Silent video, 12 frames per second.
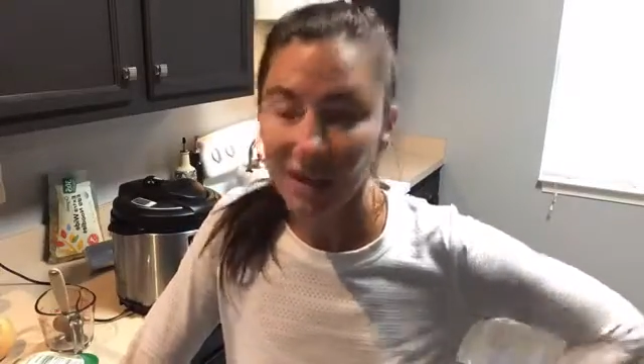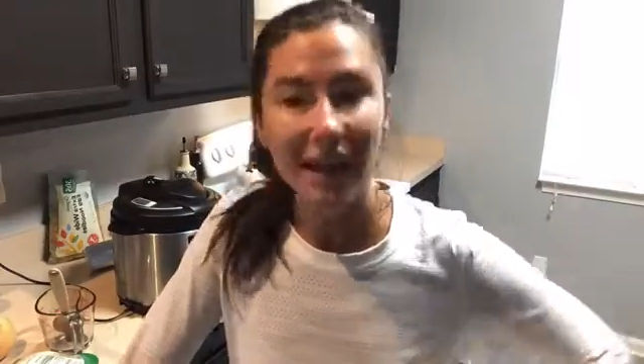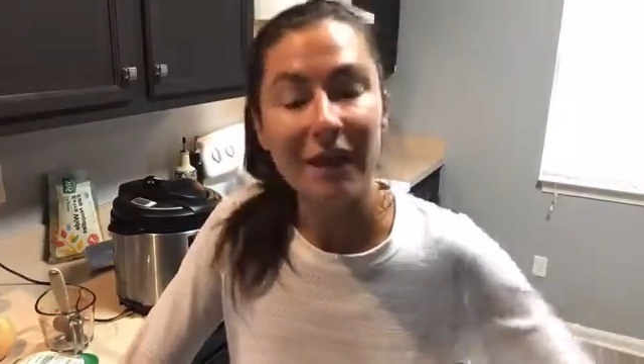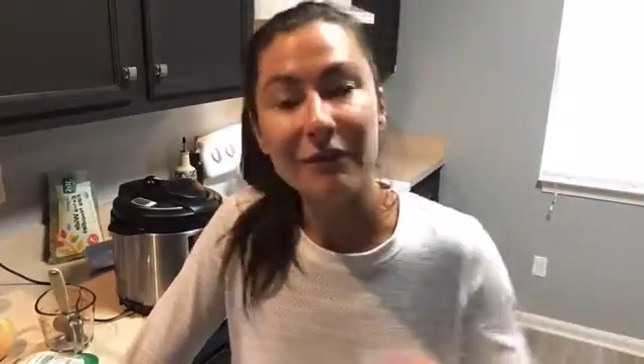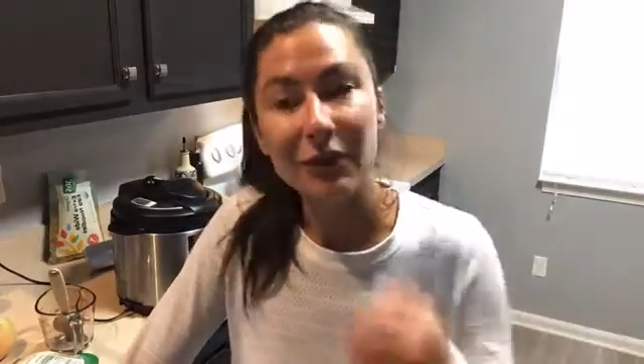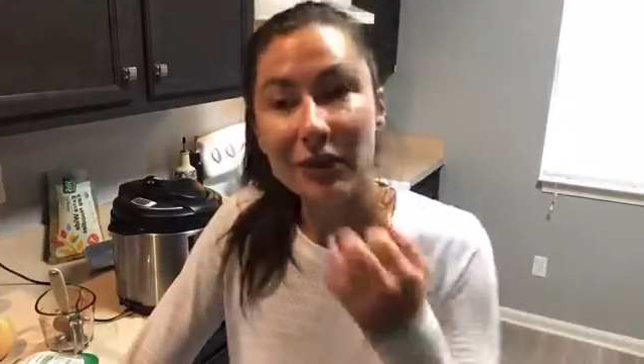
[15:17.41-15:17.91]

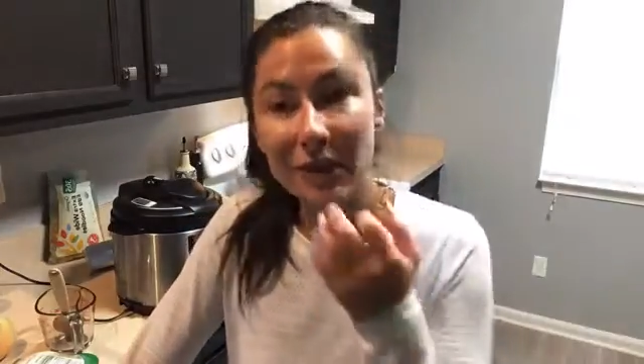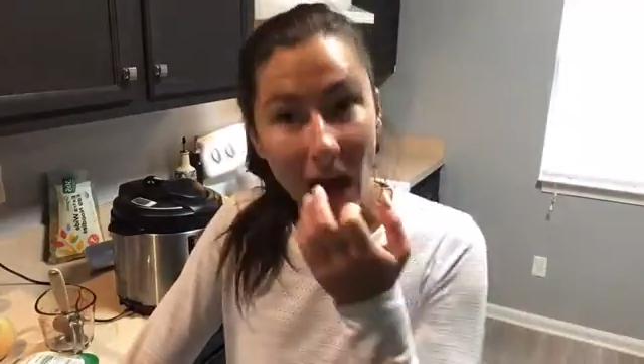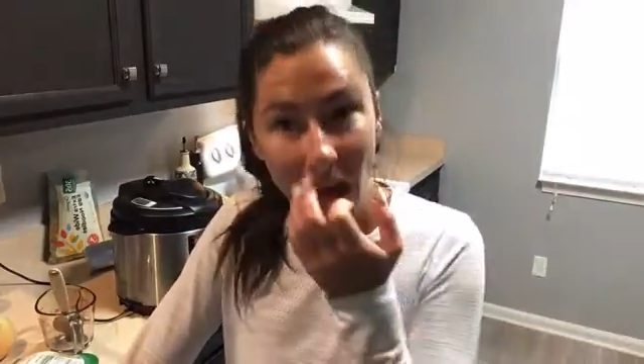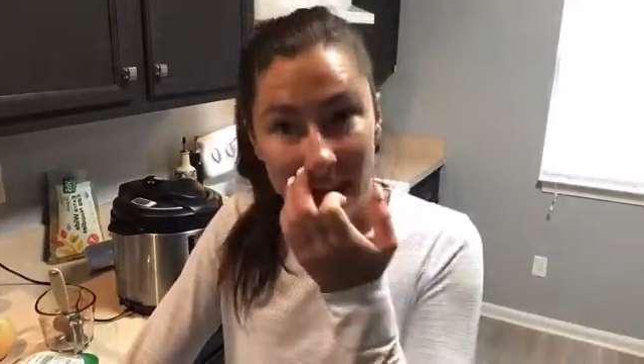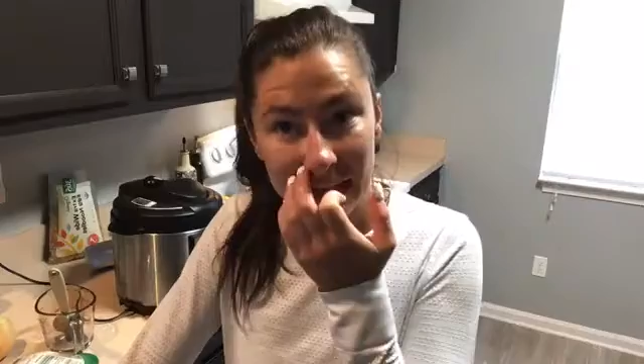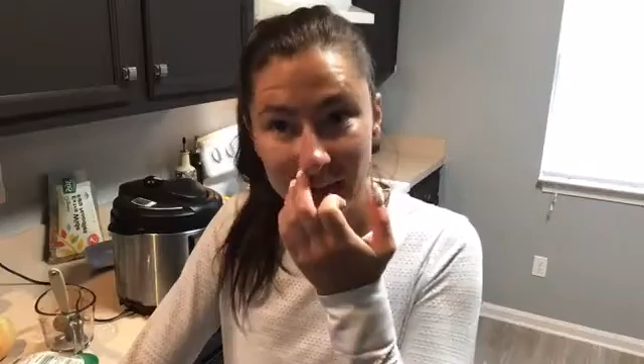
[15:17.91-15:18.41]
If you're
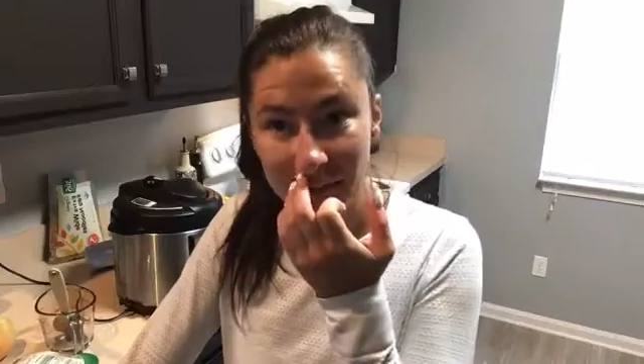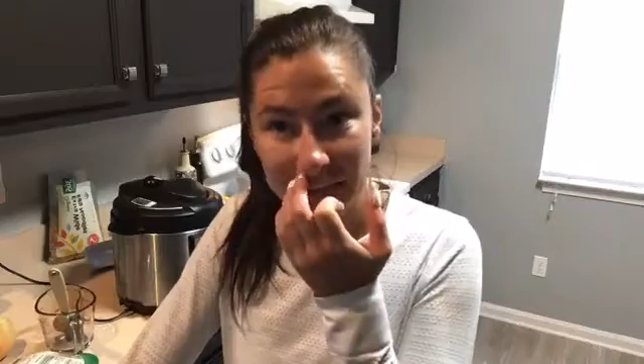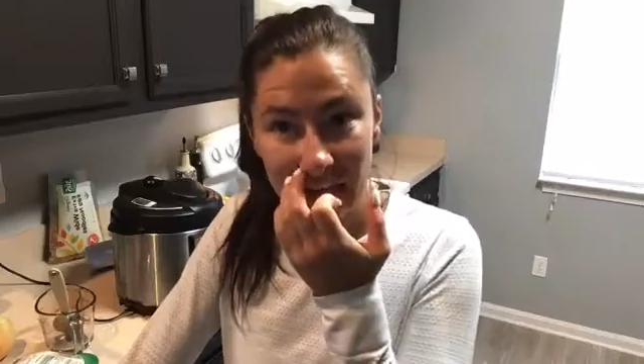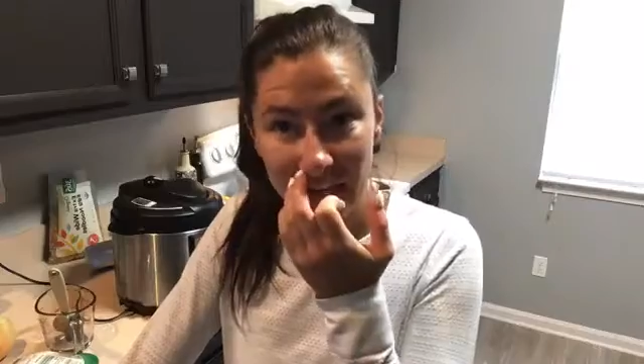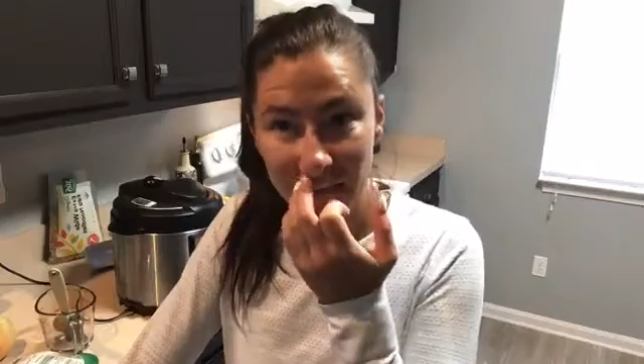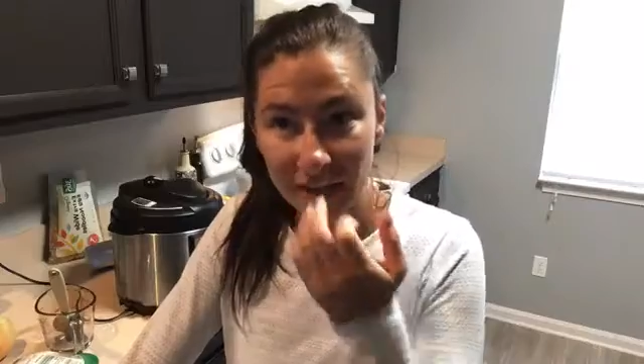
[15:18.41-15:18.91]
not,
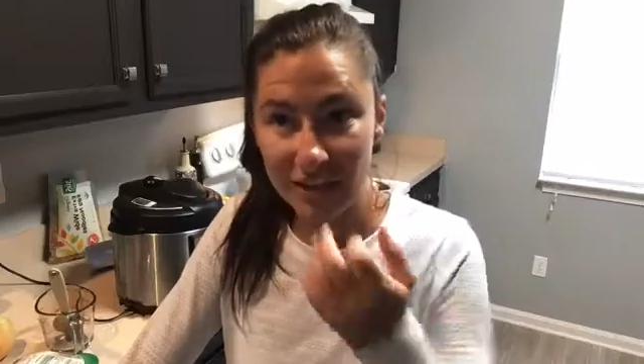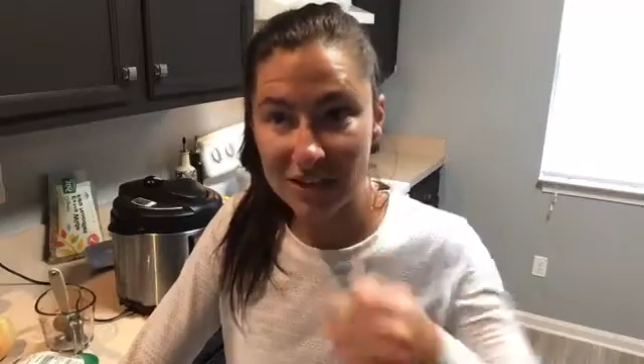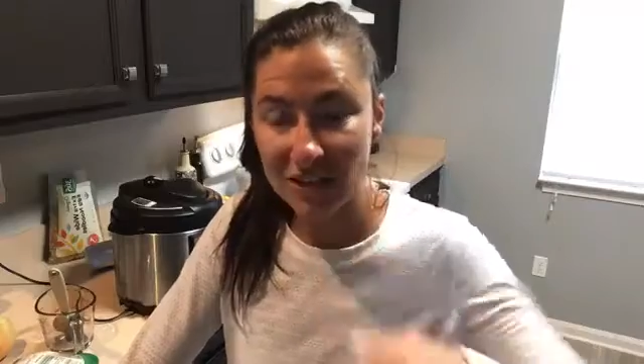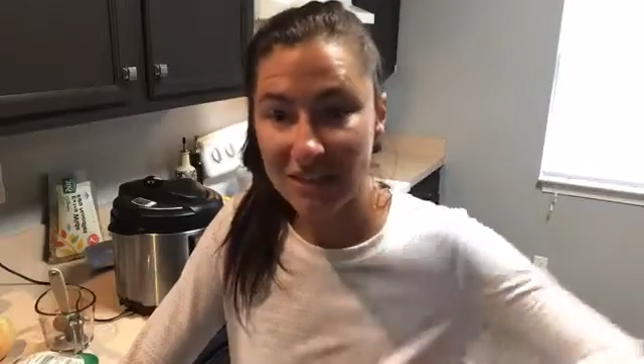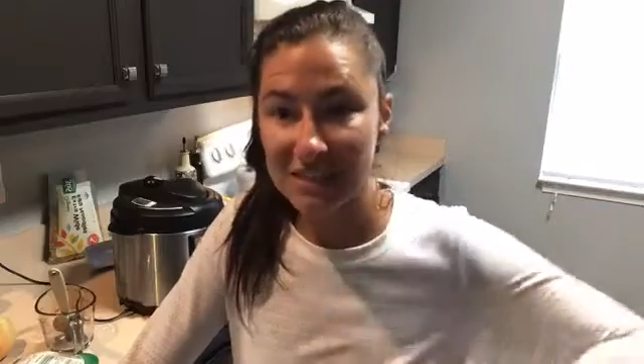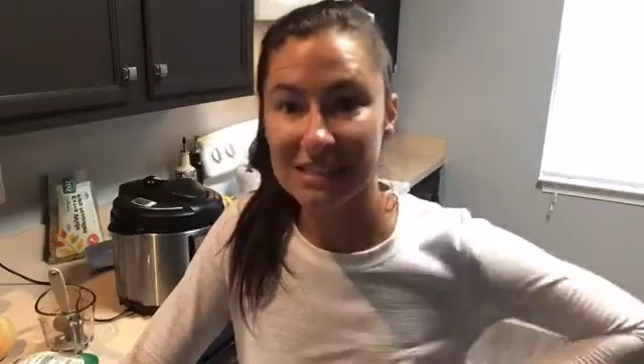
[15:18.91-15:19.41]
definitely take advantage
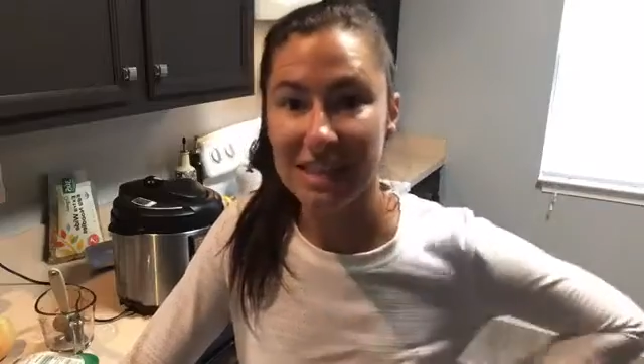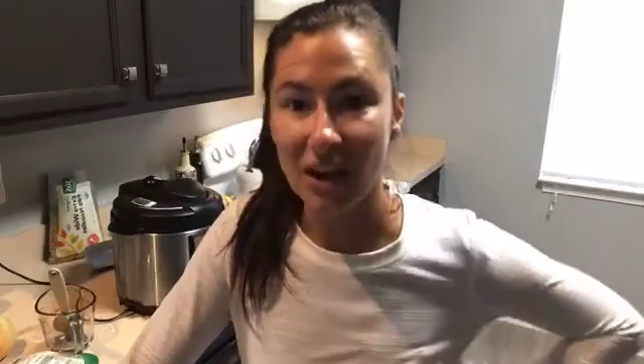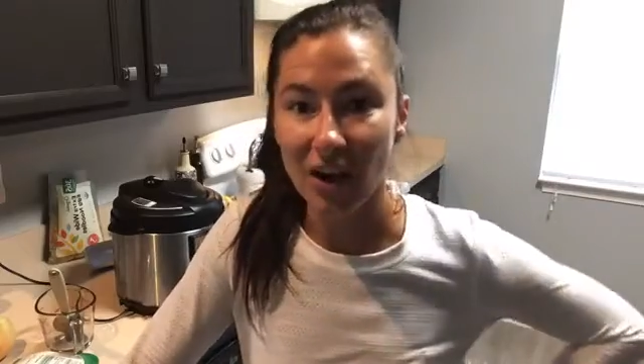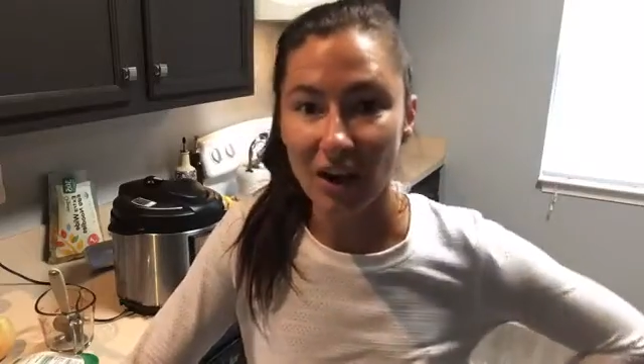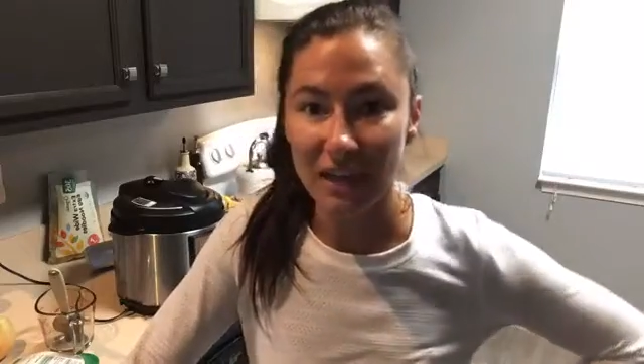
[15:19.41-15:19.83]
of the sale.